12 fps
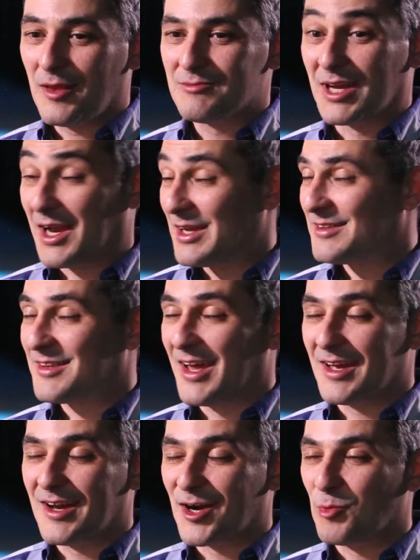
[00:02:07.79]
Like I
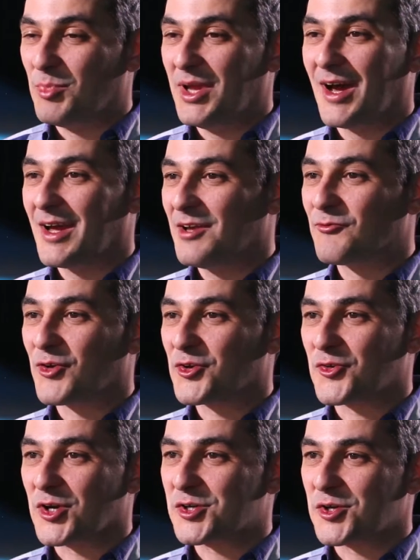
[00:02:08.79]
said, our BI
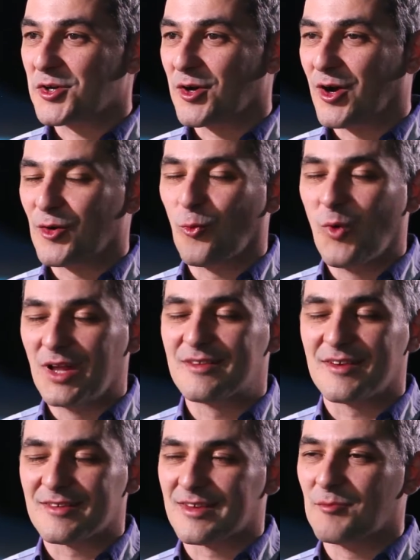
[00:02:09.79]
infrastructure on
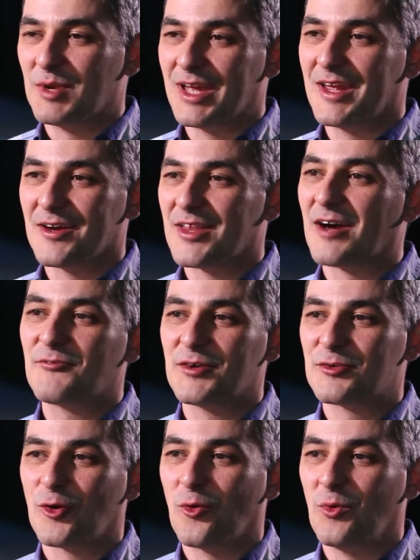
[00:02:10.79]
Wednesdays at the beginning of that
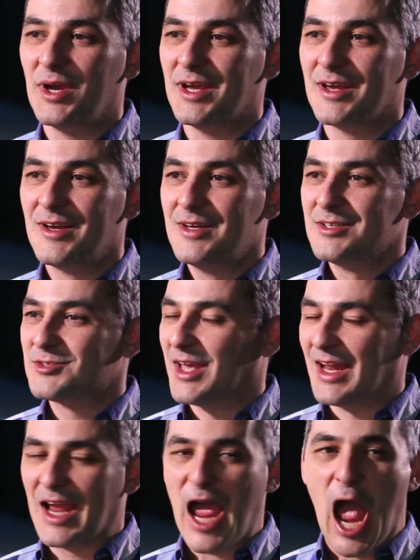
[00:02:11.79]
fiscal week is
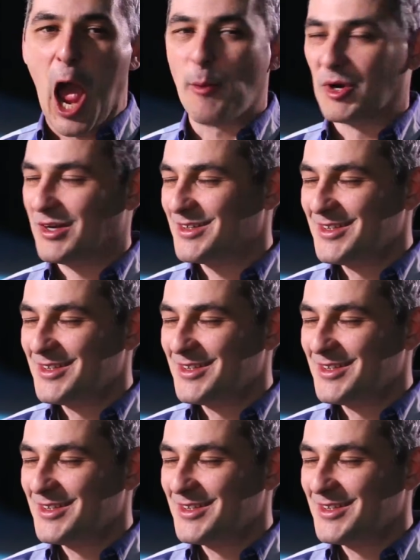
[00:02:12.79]
getting hammered.